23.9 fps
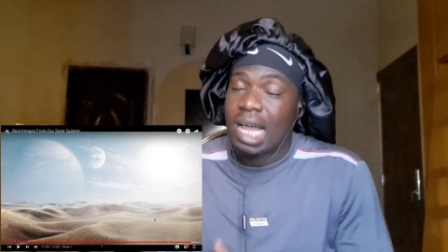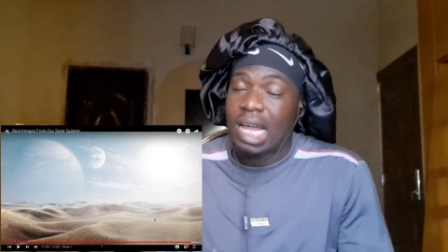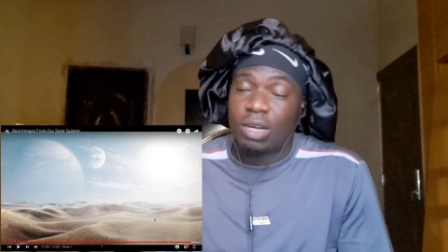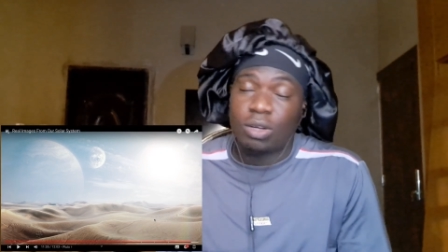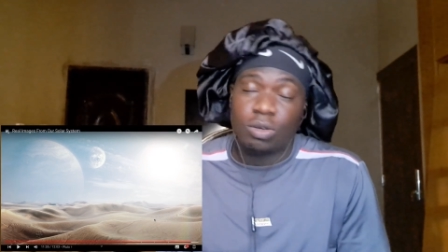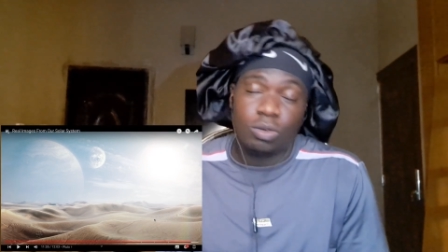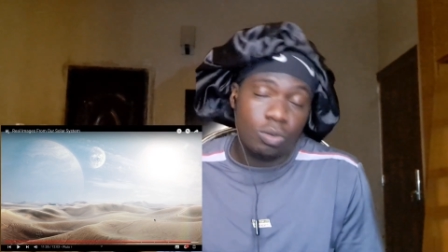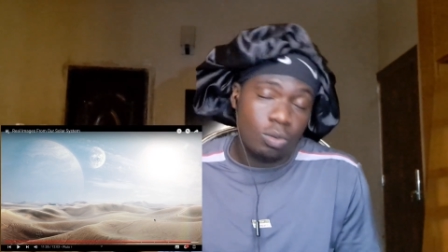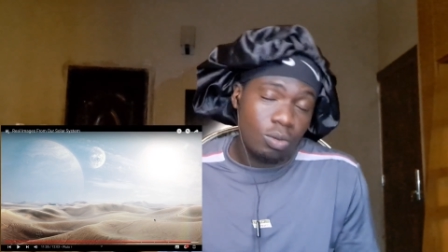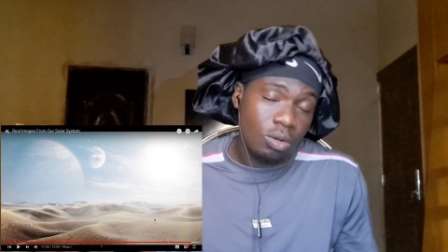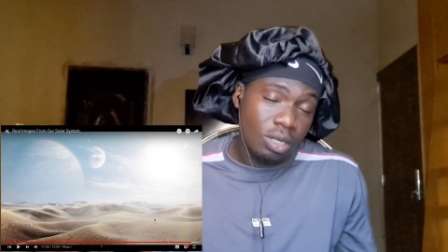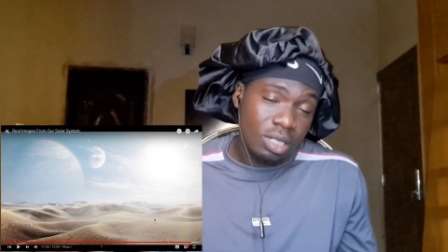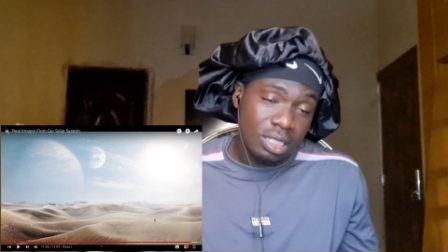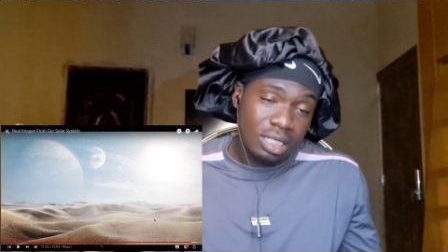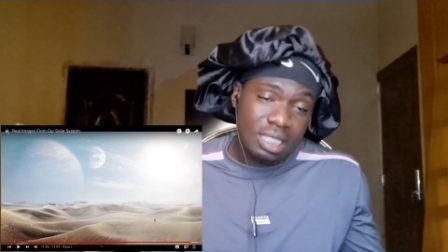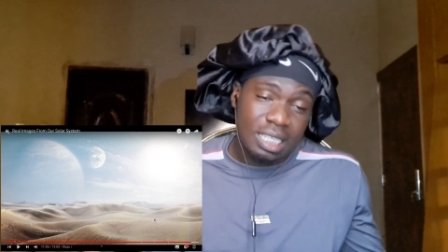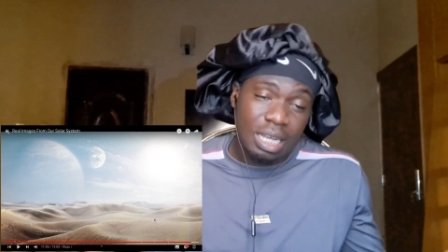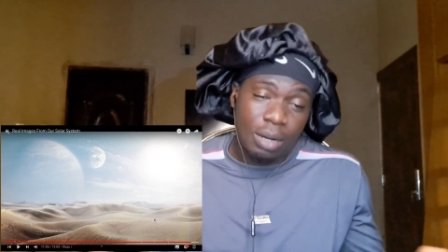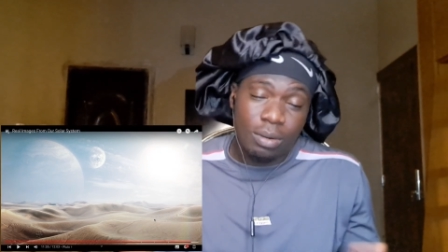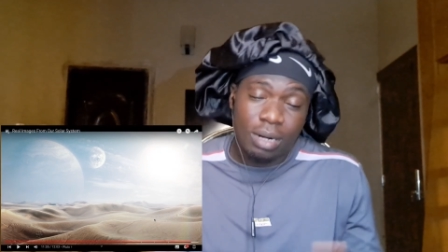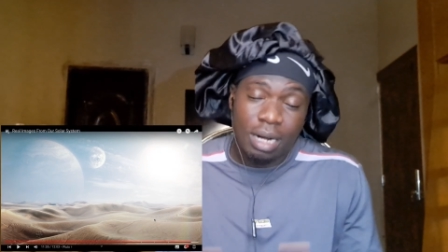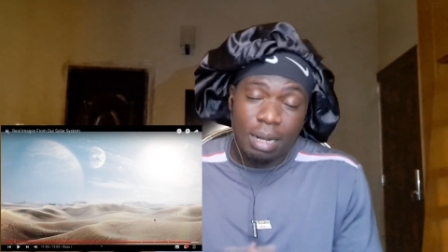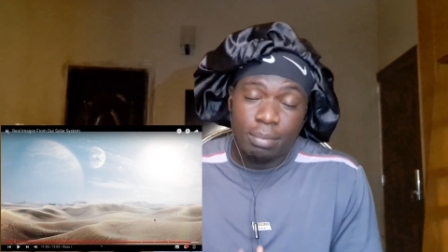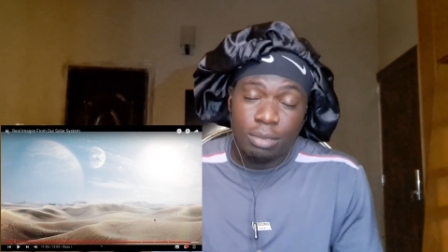I don't know. These
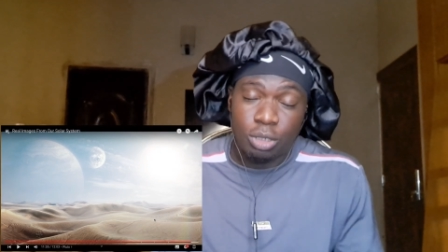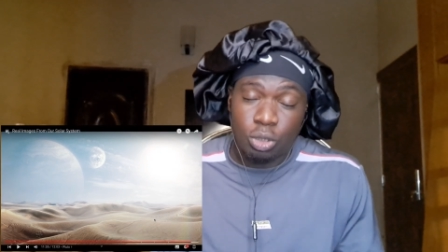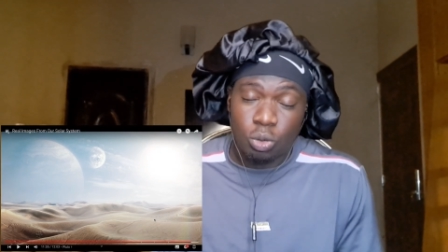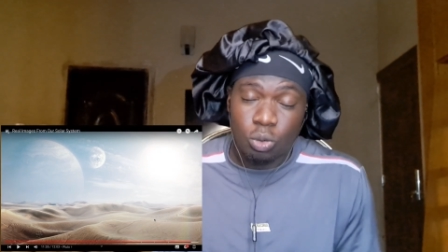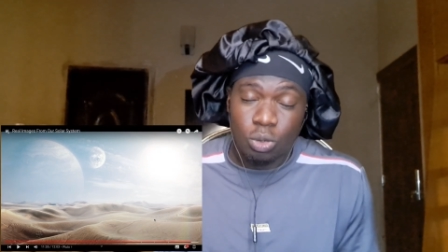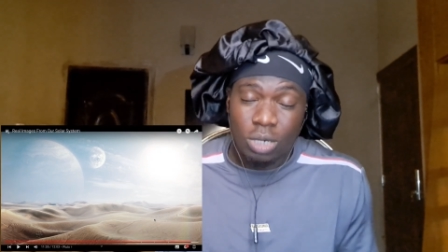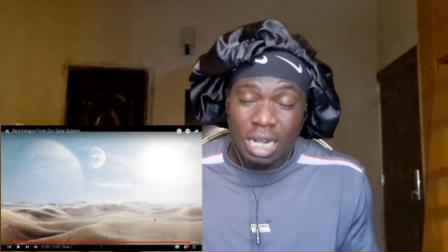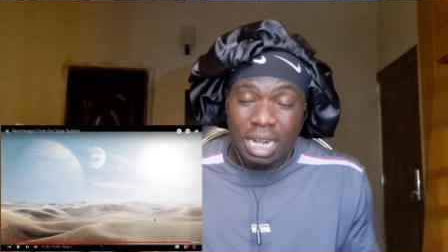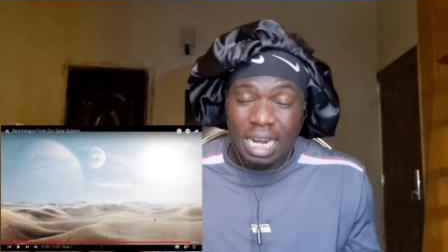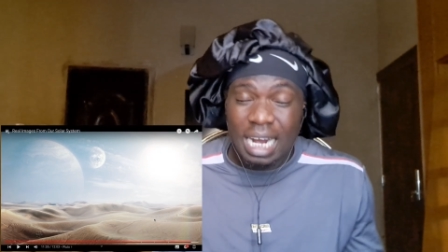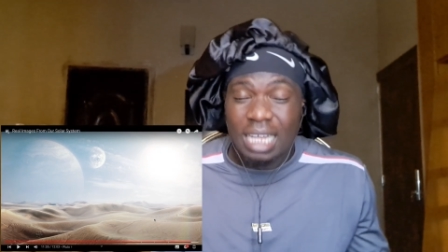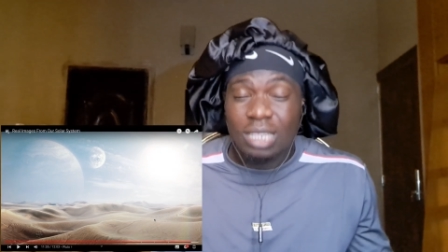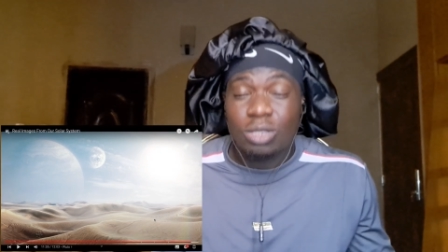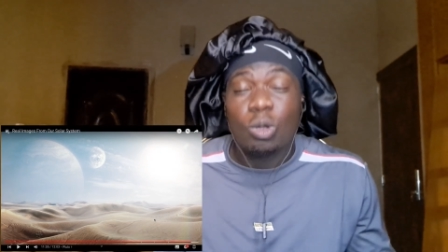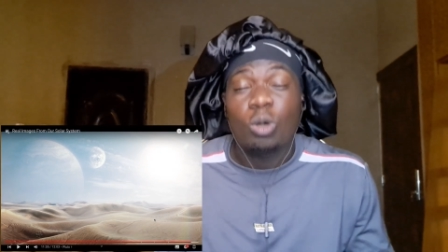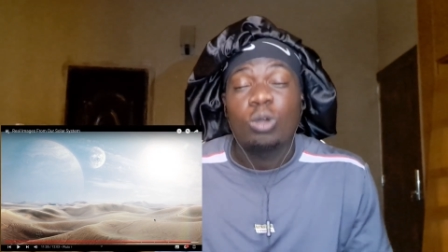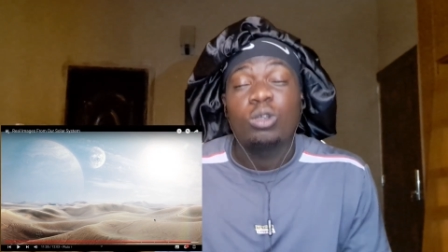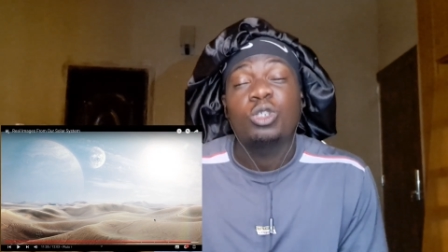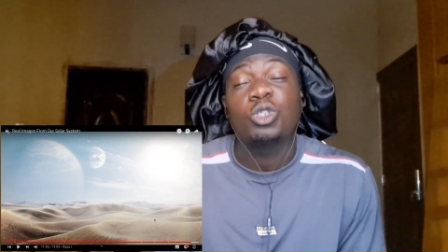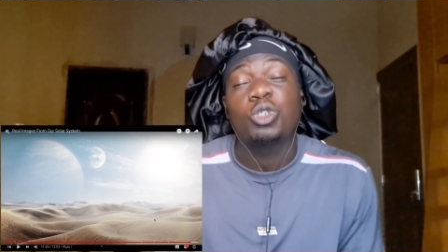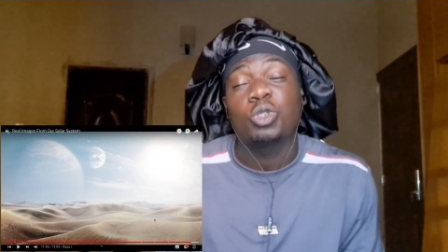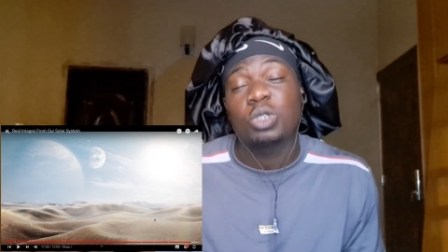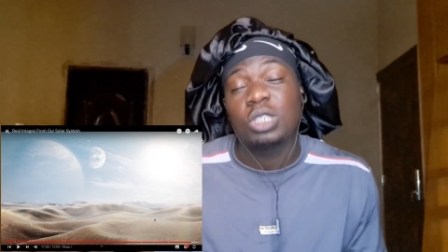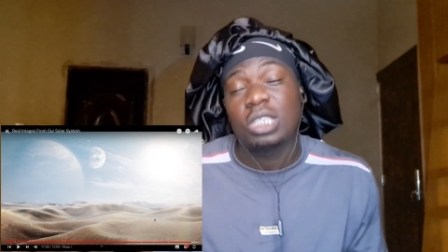are what I've been showed and I
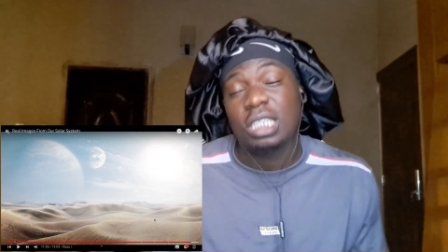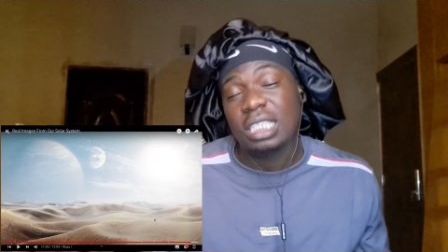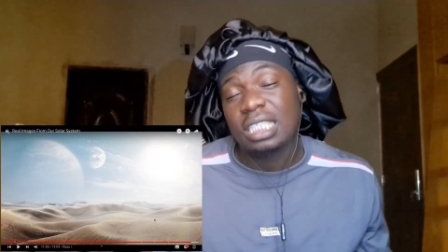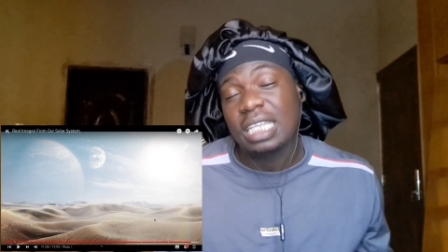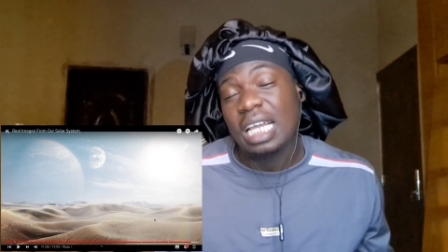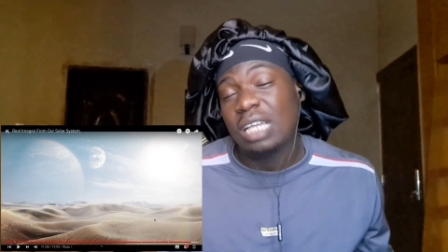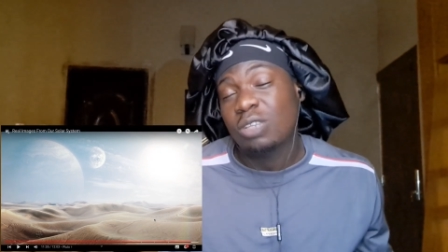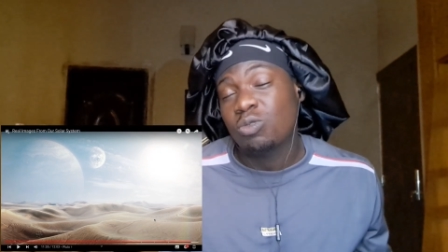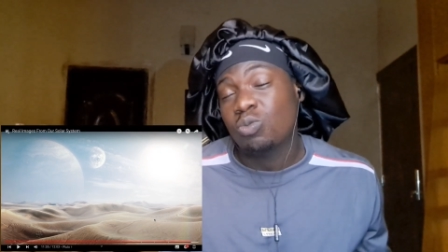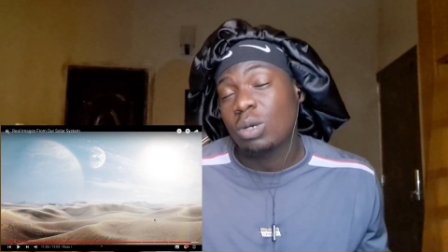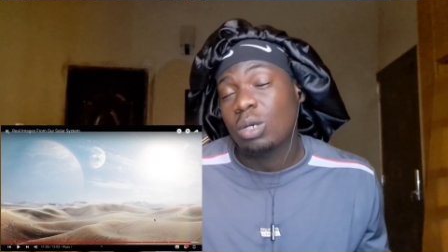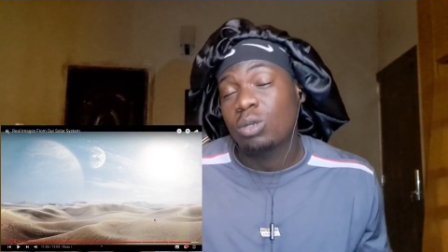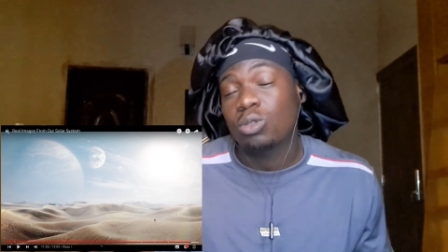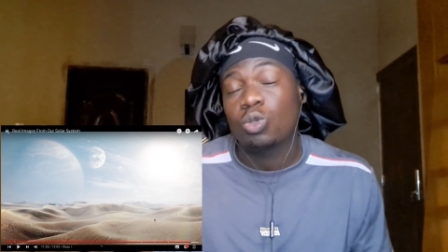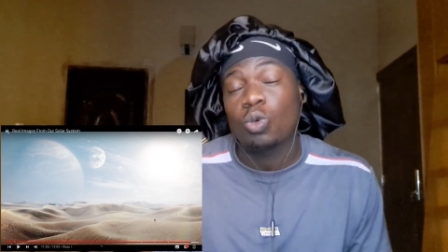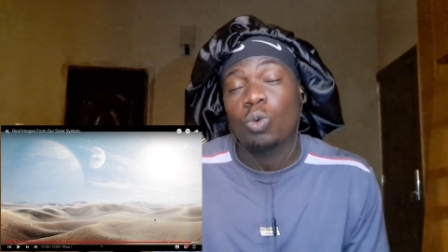thought you should see it as well.